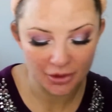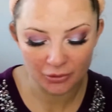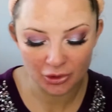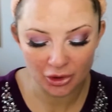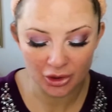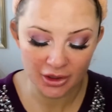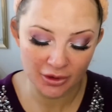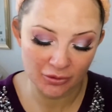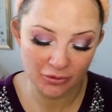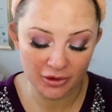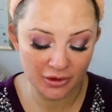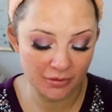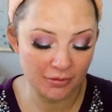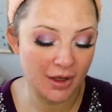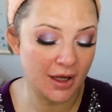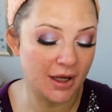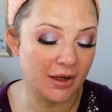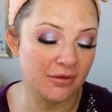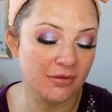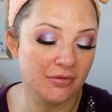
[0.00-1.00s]
I'm going in with
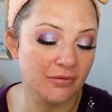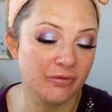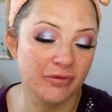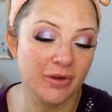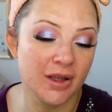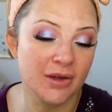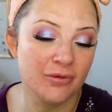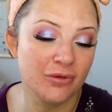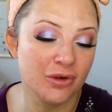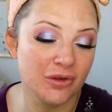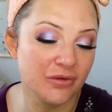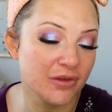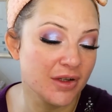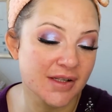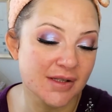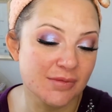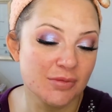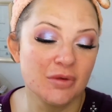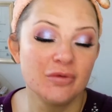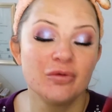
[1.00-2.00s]
my favourite
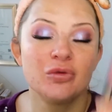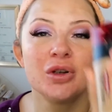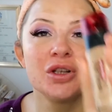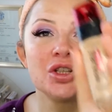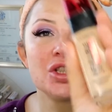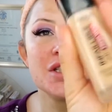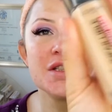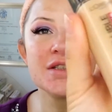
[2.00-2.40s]
this month, which